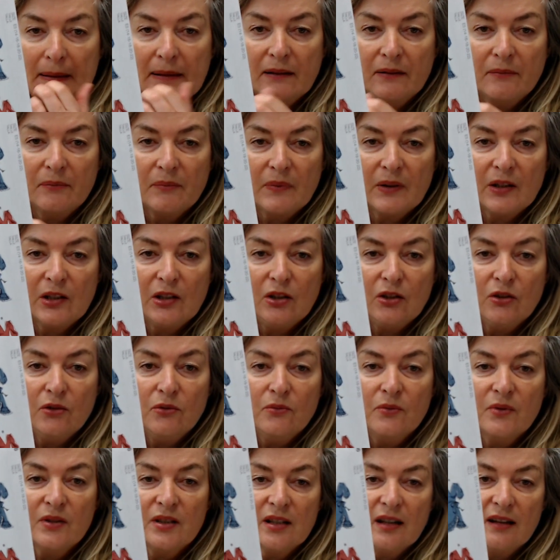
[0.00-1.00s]
You
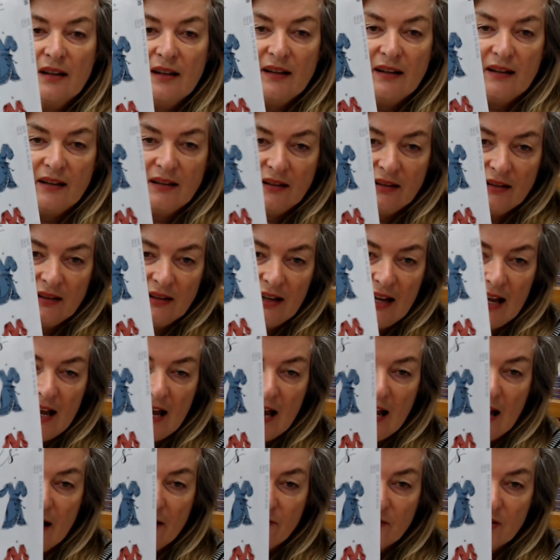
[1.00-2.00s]
would
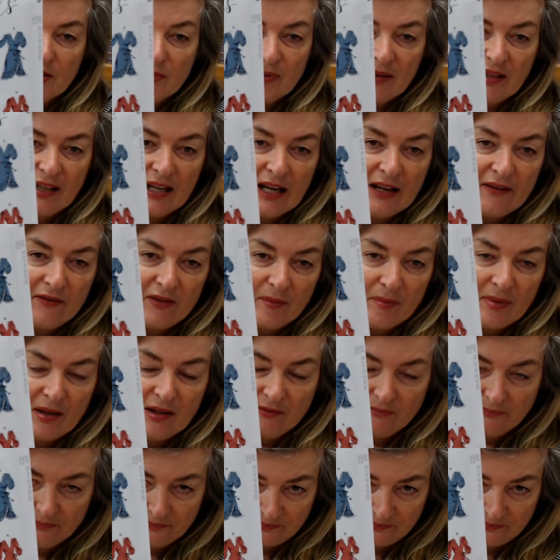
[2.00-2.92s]
have to be careful about